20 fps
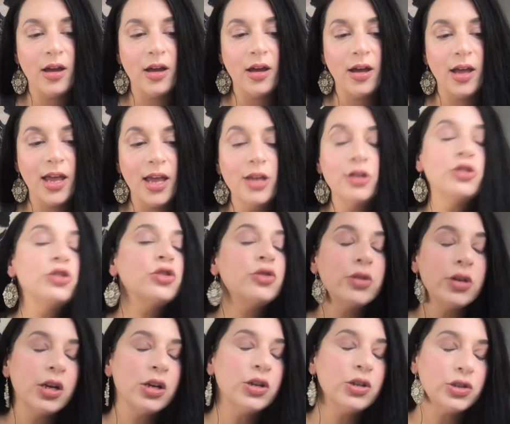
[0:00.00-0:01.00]

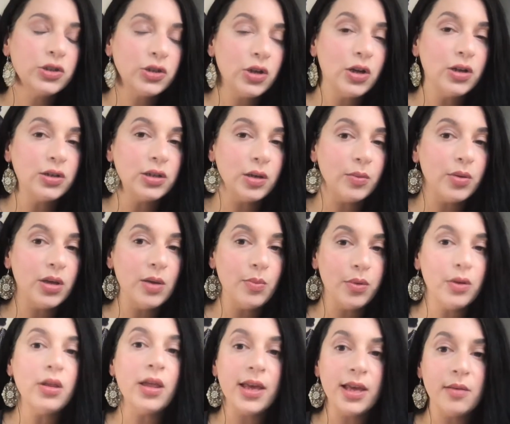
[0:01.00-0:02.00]
injuring and assaulting people
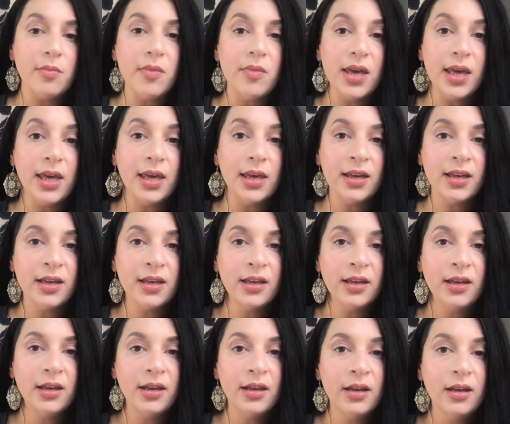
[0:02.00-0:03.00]
like me.
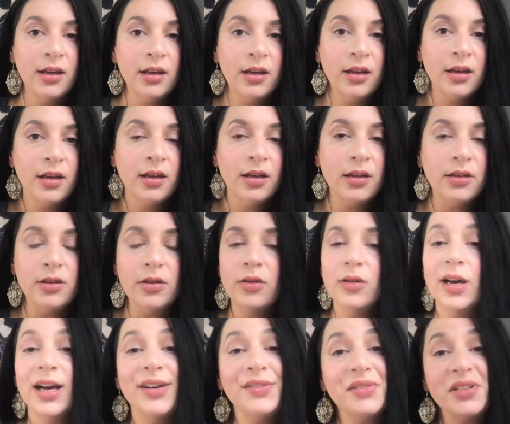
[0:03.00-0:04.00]
You don't
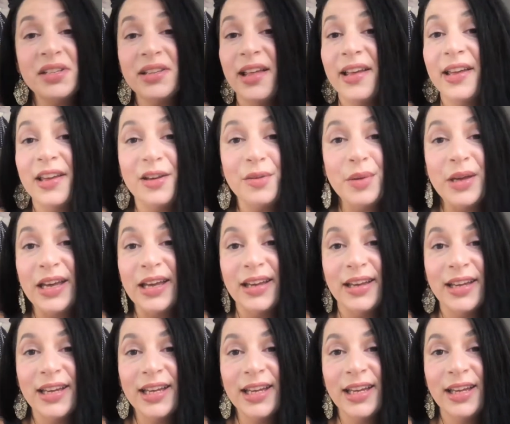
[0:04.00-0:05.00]
have to like me,
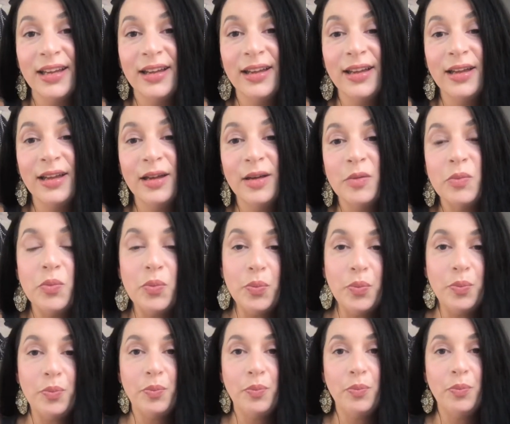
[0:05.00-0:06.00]

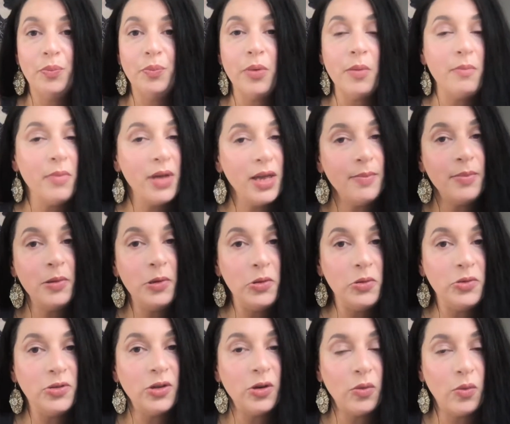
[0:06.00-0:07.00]
but maybe you
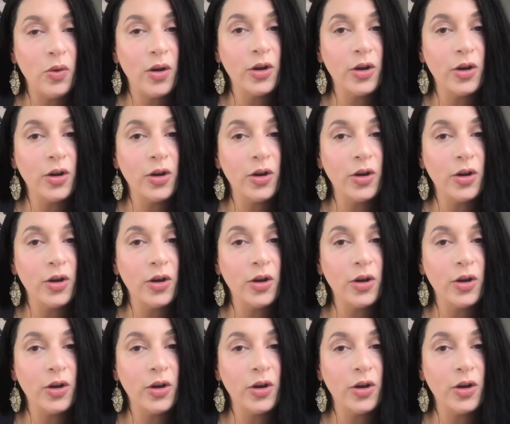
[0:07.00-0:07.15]
don't want to